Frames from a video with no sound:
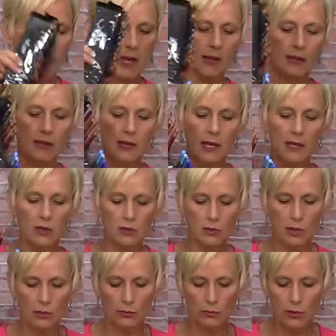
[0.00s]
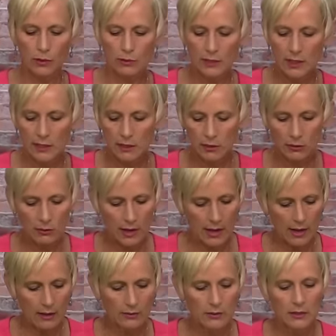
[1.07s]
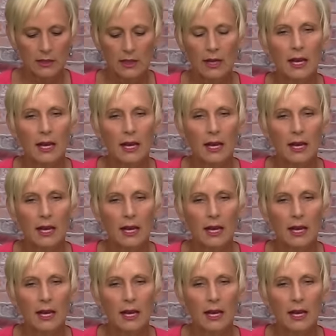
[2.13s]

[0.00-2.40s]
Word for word: and then you can rotate it around